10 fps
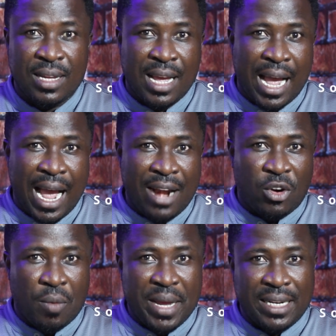I
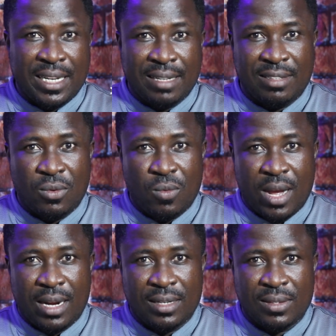recommend getting
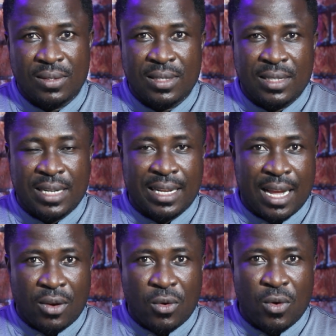one that
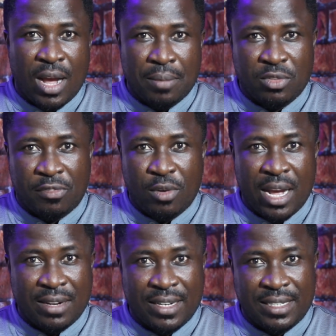can go up to
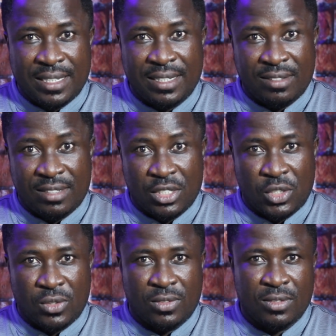400 degrees
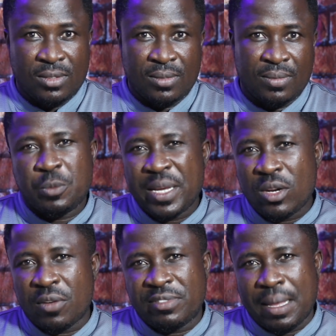Celsius. Speaking
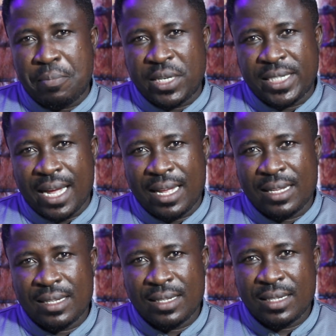of temperature,
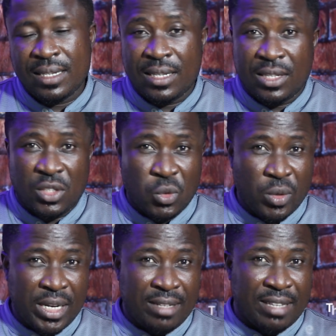you will
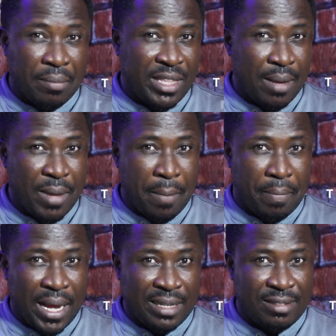need some thermal
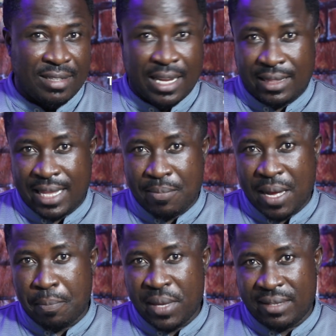pads and thermal
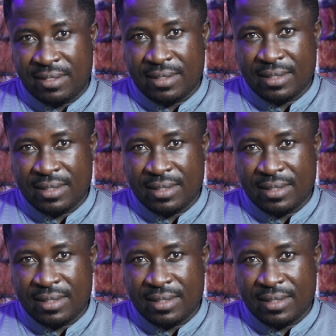paste.